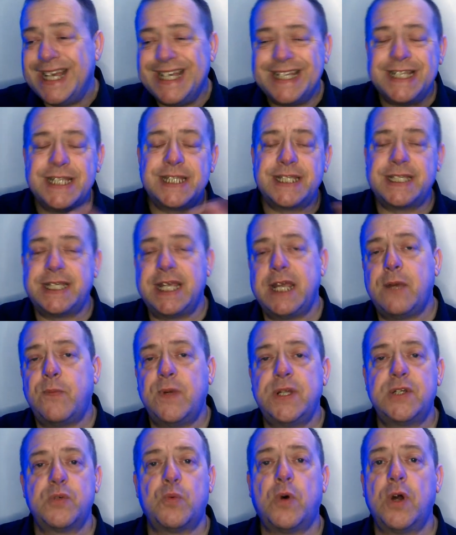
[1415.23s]
See
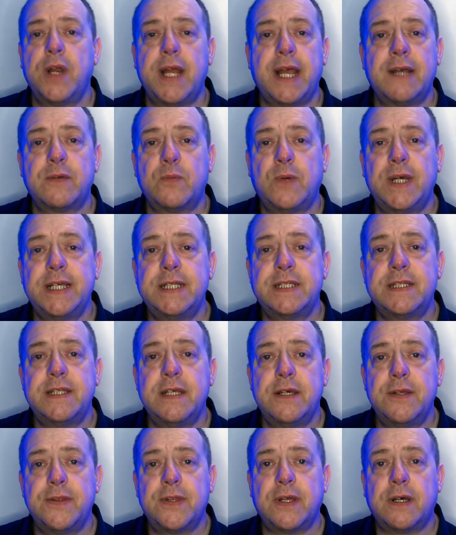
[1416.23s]
which one outweighs
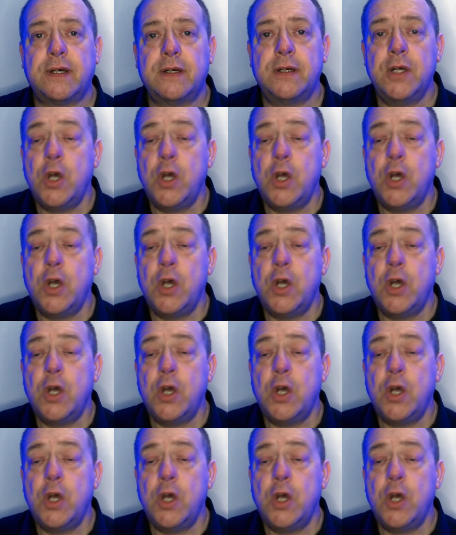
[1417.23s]
the other.